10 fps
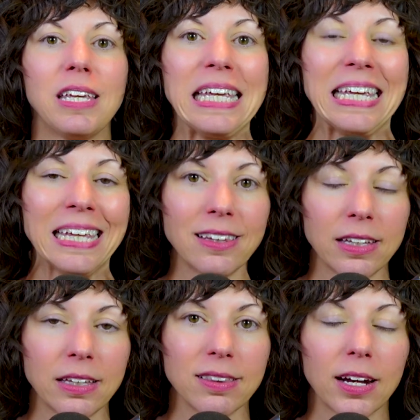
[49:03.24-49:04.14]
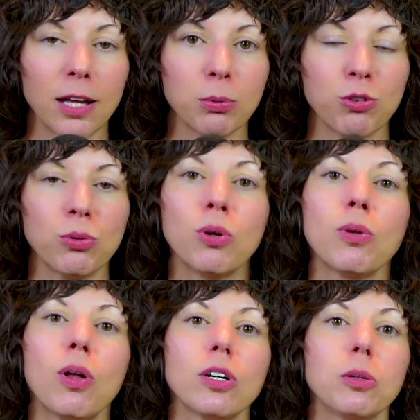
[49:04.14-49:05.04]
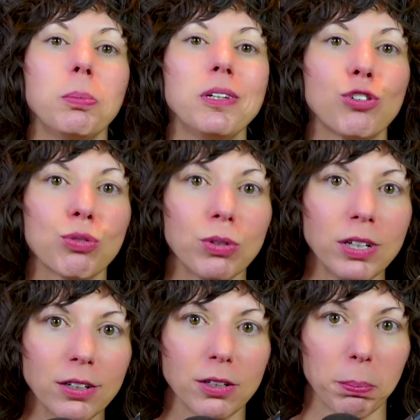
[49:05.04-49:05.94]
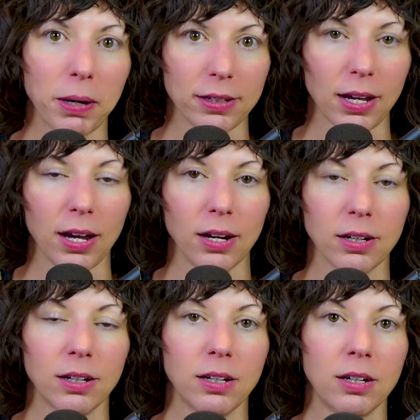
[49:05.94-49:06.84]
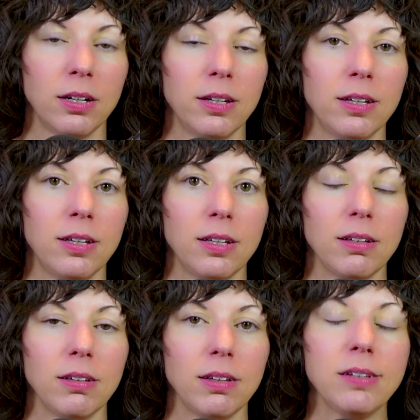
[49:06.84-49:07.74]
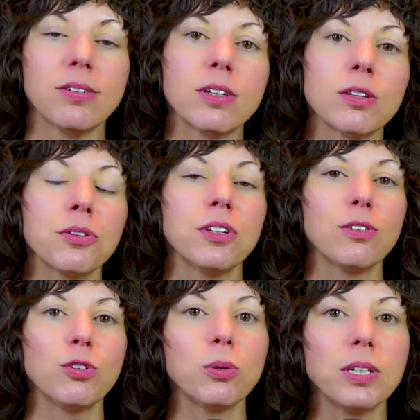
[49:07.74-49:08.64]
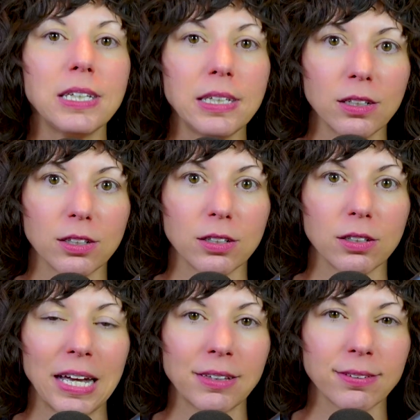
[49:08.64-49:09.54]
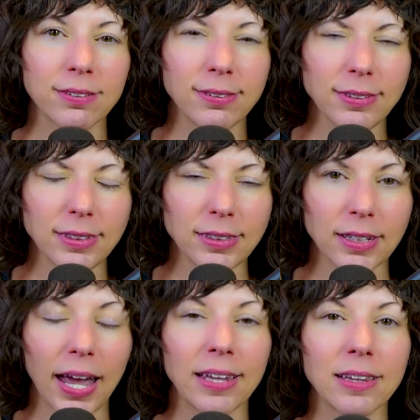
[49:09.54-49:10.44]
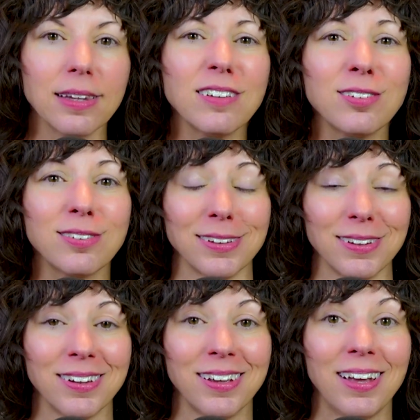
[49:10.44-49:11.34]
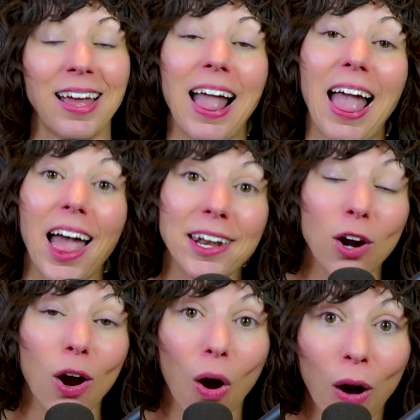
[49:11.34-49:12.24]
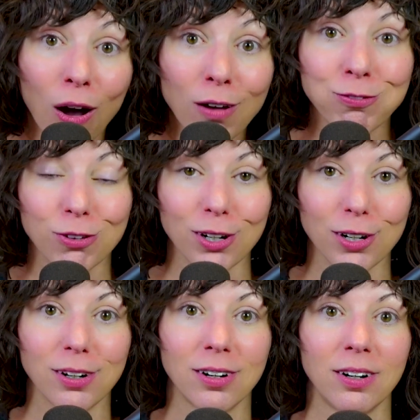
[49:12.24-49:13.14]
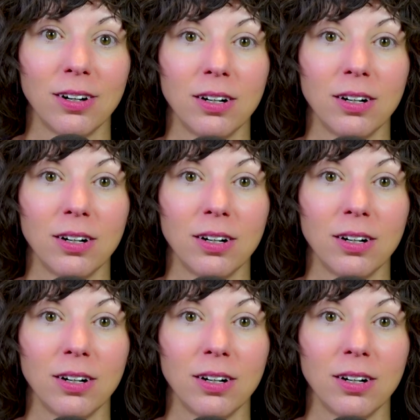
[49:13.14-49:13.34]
the healing that helps you no longer be triggered by that is in learning to hear and see and listen and offer